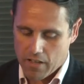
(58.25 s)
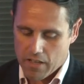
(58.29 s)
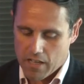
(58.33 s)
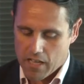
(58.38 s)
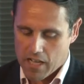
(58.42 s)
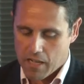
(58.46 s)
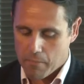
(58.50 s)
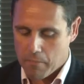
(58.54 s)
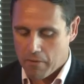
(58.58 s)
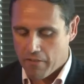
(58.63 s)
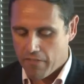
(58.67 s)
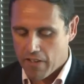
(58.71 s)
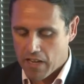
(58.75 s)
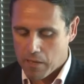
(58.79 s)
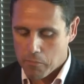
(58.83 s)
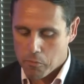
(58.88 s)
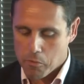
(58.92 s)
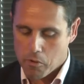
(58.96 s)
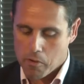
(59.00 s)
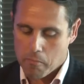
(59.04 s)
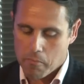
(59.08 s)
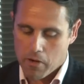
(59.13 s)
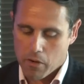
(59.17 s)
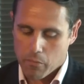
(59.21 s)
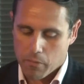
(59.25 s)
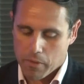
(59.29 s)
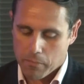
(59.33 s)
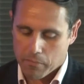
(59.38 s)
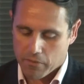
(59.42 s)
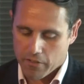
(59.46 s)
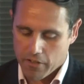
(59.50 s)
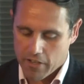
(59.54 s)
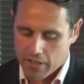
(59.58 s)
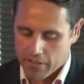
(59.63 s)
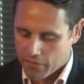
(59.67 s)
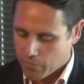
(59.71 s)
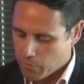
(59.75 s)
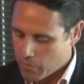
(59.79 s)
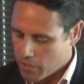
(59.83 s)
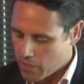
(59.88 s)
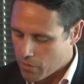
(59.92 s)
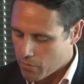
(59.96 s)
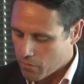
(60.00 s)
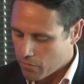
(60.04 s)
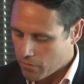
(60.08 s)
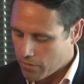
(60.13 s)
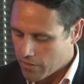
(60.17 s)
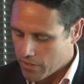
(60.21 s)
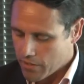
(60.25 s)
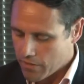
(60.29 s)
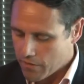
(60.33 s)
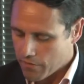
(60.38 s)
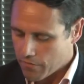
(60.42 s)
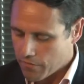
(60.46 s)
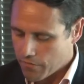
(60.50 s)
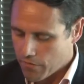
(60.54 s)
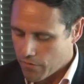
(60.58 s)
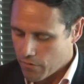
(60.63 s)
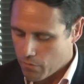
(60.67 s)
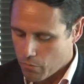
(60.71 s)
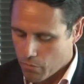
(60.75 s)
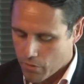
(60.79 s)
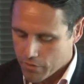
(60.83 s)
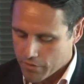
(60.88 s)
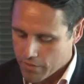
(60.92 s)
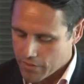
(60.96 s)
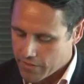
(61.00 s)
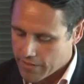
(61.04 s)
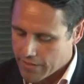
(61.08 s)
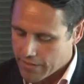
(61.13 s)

um, available on my website as well if you want to